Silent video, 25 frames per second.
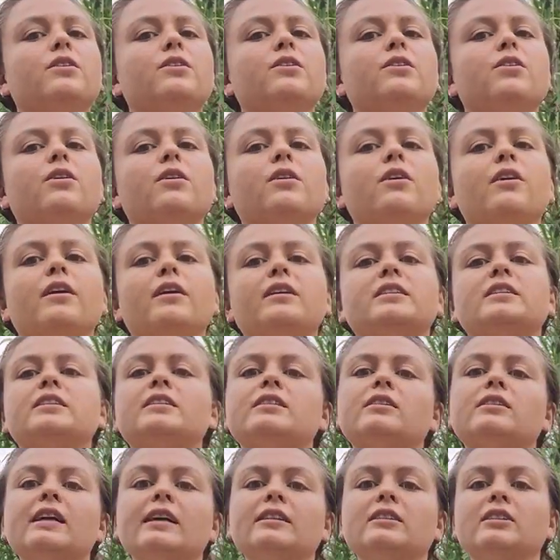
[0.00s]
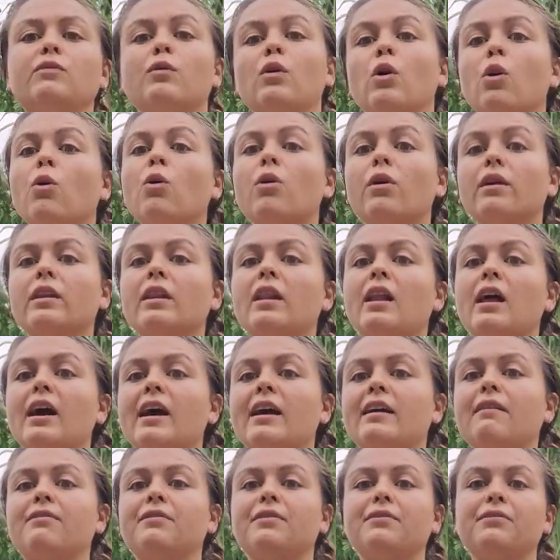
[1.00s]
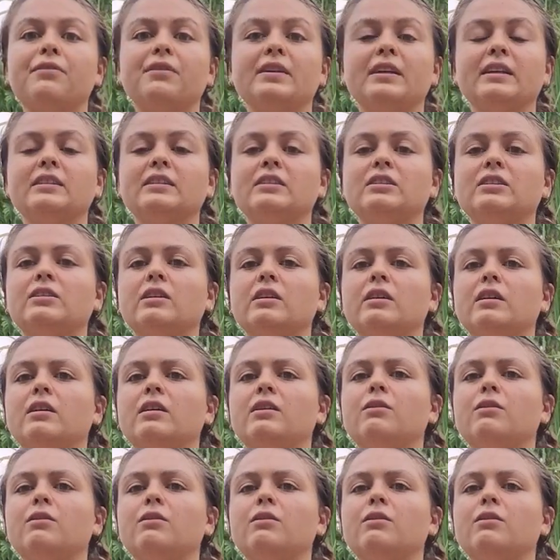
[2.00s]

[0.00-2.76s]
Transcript: Your sense of awe in life is